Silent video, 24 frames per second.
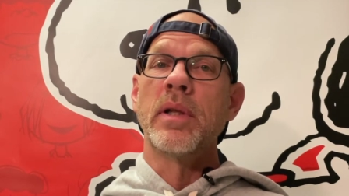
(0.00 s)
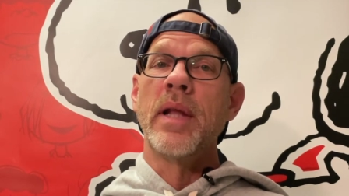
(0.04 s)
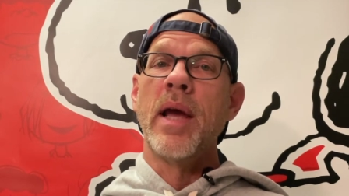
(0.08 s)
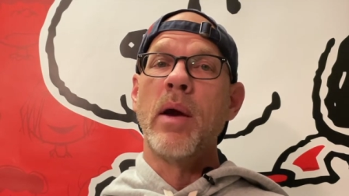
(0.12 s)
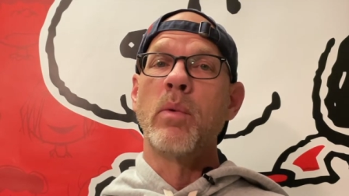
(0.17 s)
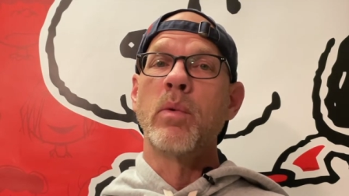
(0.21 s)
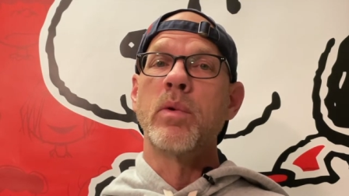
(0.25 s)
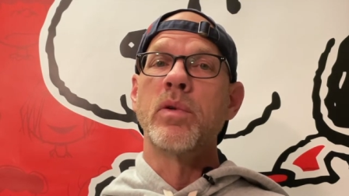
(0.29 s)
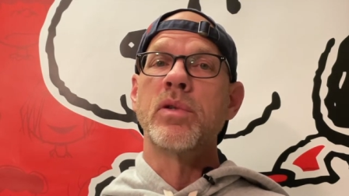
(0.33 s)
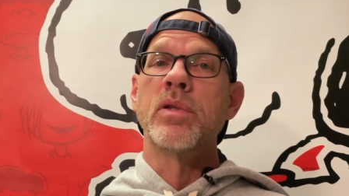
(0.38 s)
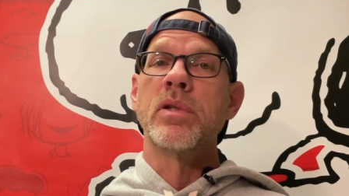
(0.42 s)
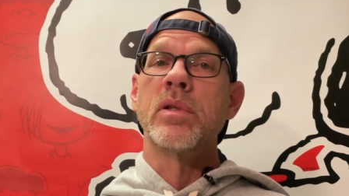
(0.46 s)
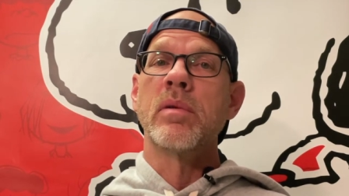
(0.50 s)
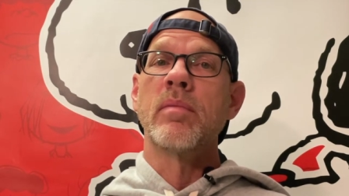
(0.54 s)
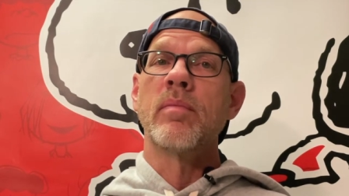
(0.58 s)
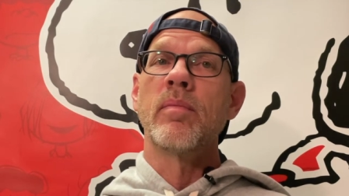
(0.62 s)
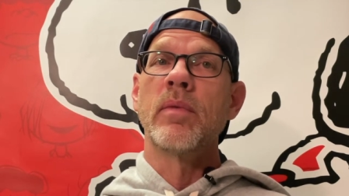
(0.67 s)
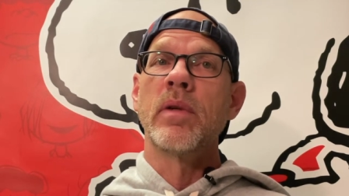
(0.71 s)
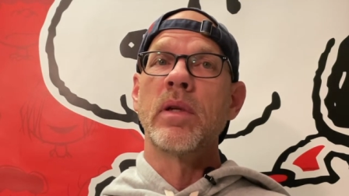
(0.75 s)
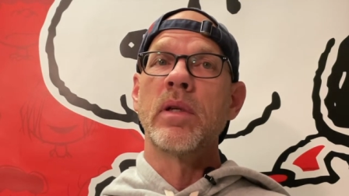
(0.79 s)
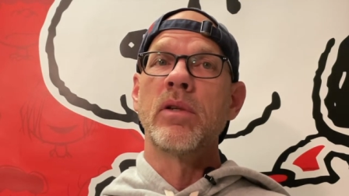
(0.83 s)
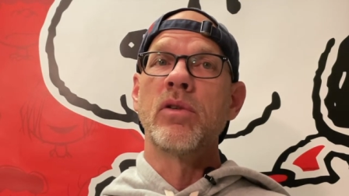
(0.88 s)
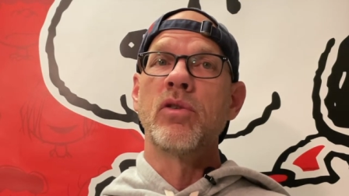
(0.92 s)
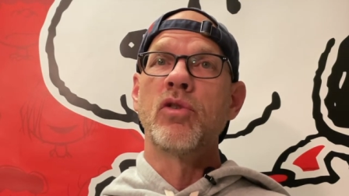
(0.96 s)
That was
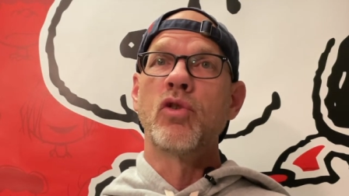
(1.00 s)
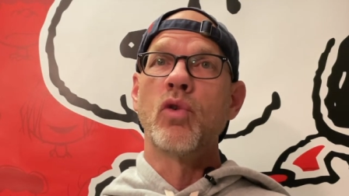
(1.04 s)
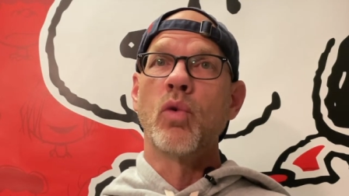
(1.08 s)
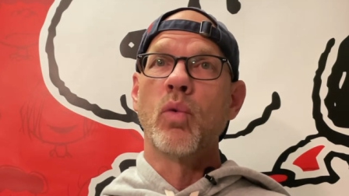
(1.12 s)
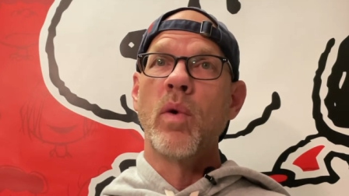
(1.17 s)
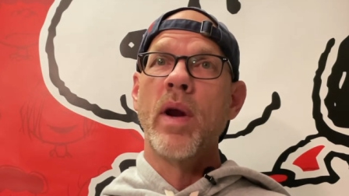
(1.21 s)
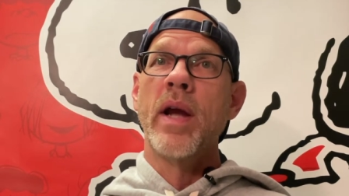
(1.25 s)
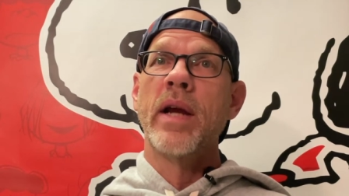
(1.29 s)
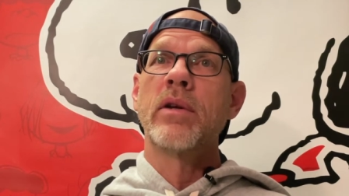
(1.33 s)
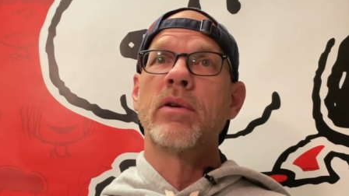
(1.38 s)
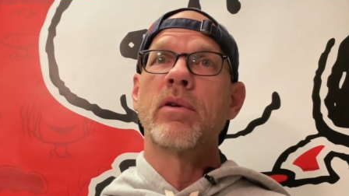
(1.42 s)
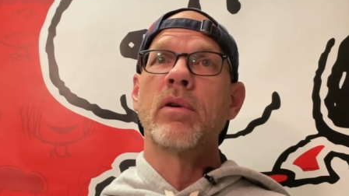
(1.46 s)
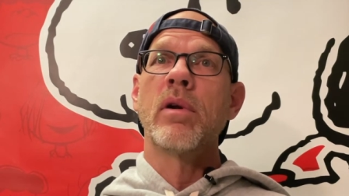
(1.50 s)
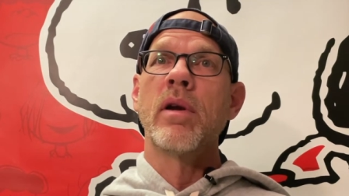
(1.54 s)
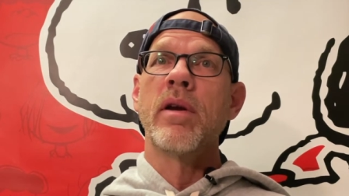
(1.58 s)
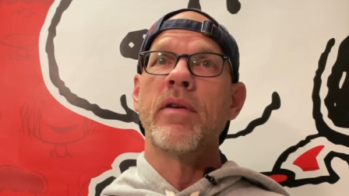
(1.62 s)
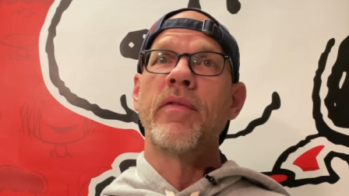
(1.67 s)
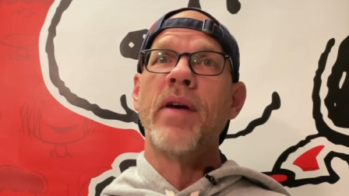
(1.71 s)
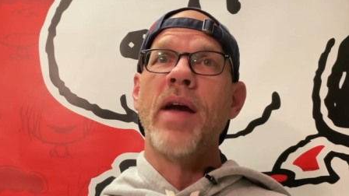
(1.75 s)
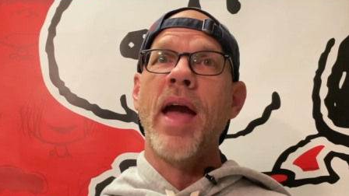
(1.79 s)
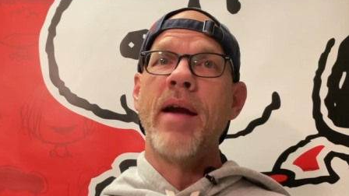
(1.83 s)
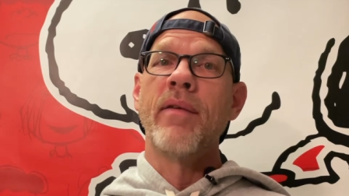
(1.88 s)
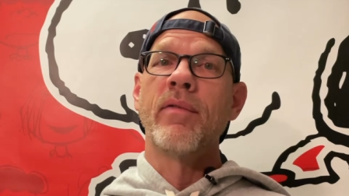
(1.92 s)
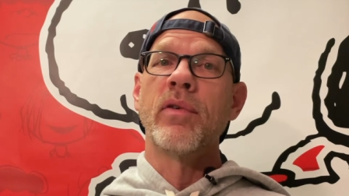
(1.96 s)
director
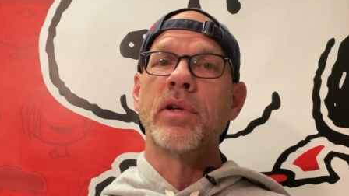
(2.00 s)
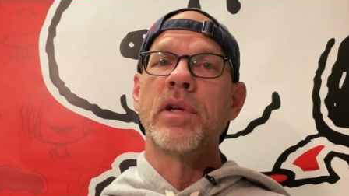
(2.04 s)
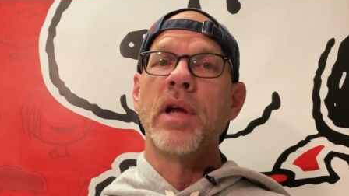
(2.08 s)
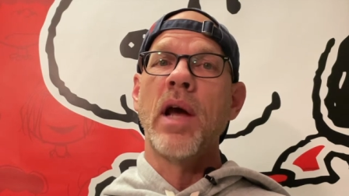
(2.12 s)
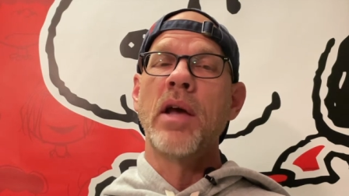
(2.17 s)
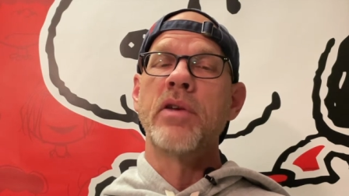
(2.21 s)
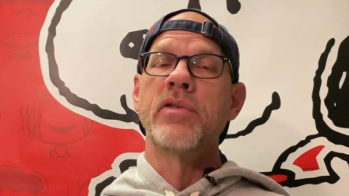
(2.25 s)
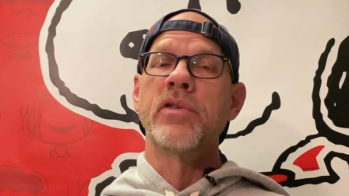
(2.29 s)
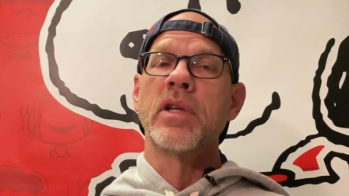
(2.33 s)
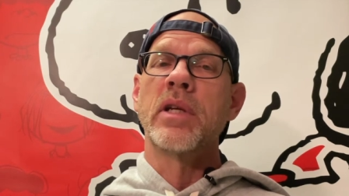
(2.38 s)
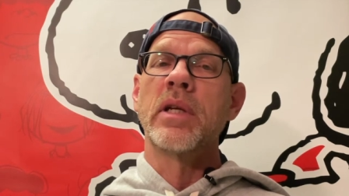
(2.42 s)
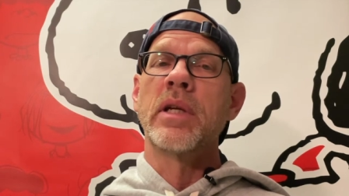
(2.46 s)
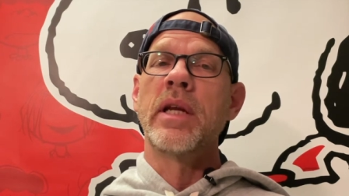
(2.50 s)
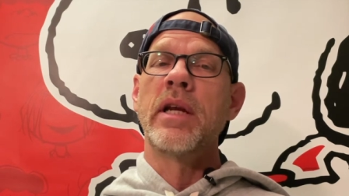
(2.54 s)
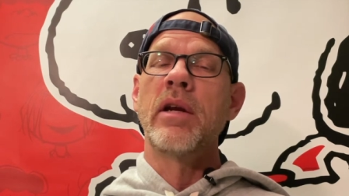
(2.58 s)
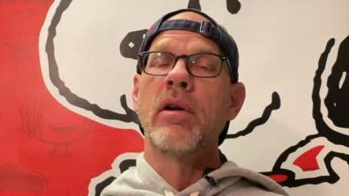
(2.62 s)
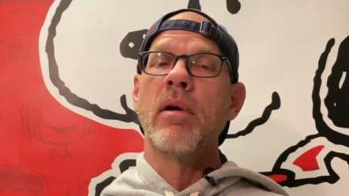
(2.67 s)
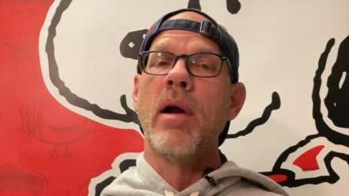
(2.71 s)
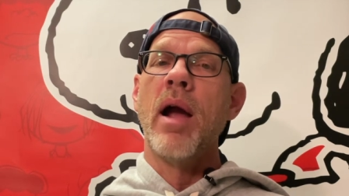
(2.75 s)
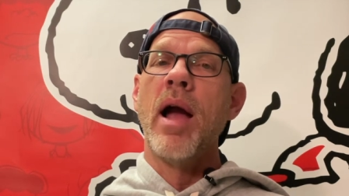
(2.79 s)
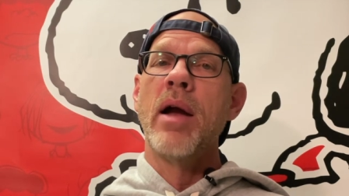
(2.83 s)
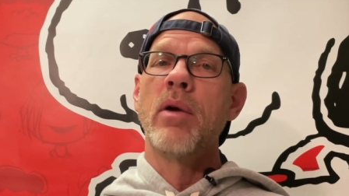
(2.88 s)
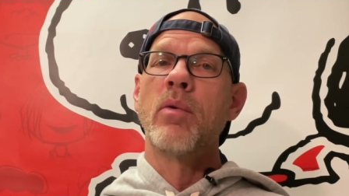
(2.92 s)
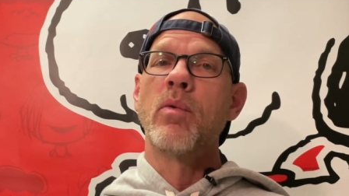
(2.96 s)
of advertising, and here
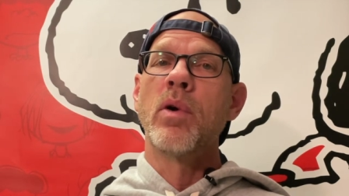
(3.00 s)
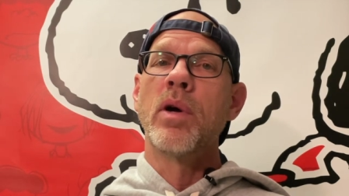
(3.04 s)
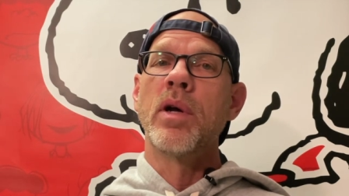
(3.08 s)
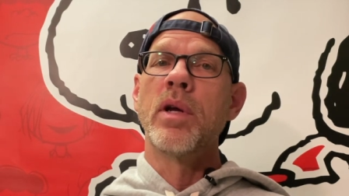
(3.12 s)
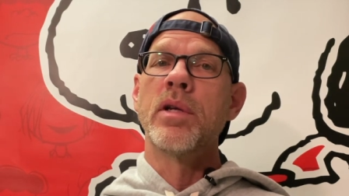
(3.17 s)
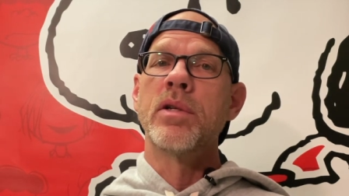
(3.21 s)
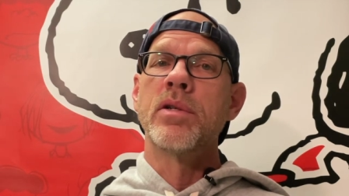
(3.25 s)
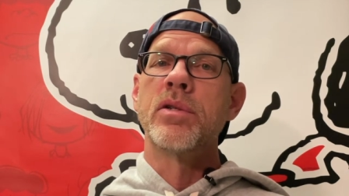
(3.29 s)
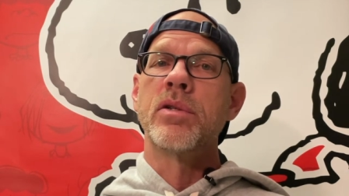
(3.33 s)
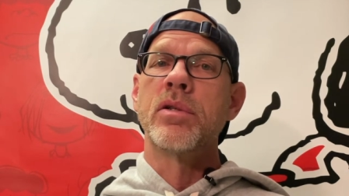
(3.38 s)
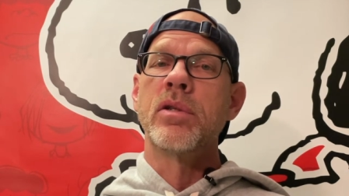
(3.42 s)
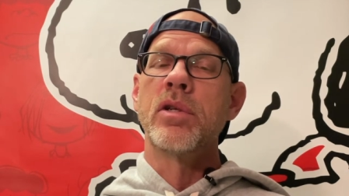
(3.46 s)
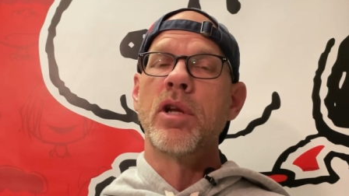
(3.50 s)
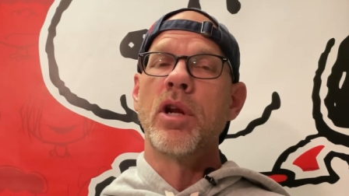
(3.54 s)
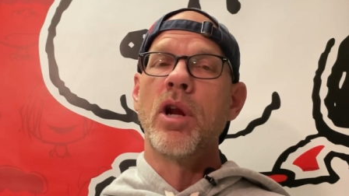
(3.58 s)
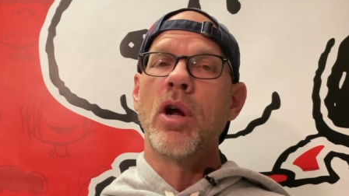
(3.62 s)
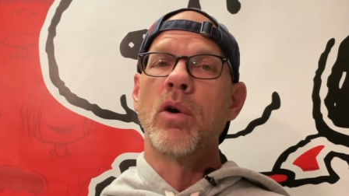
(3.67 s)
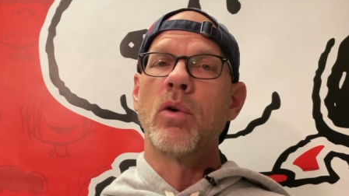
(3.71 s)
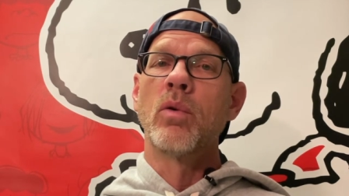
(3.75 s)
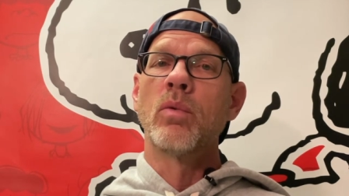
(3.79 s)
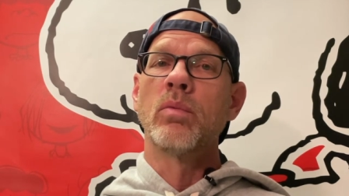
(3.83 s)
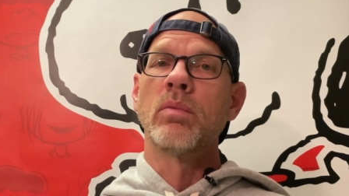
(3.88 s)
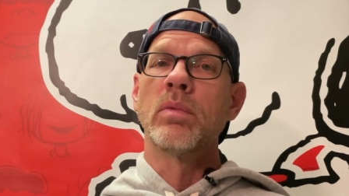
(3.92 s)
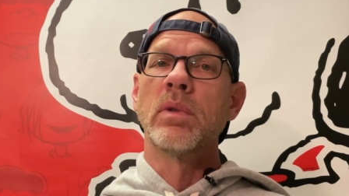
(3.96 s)
I was, you know,